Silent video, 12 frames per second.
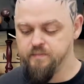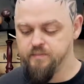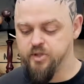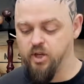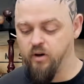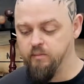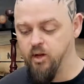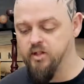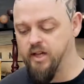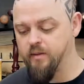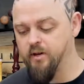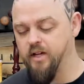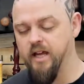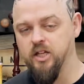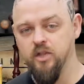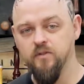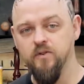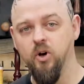So a multi-laminate
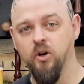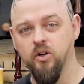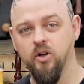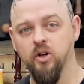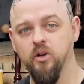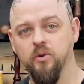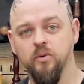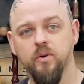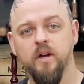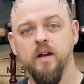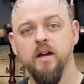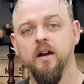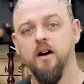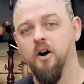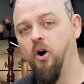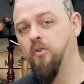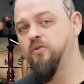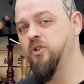neck, you've got glue.
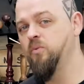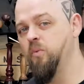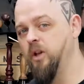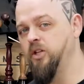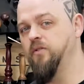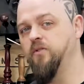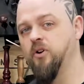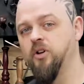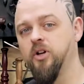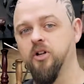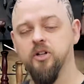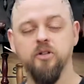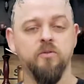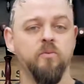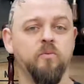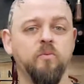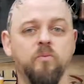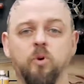Often when you've got
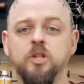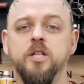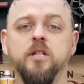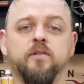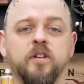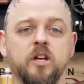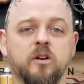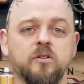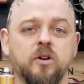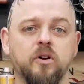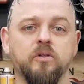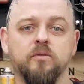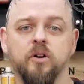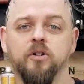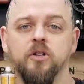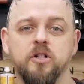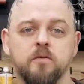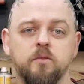watch these videos on
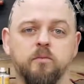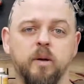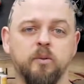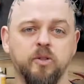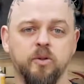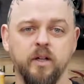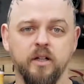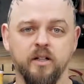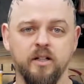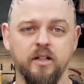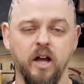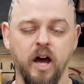YouTube of people doing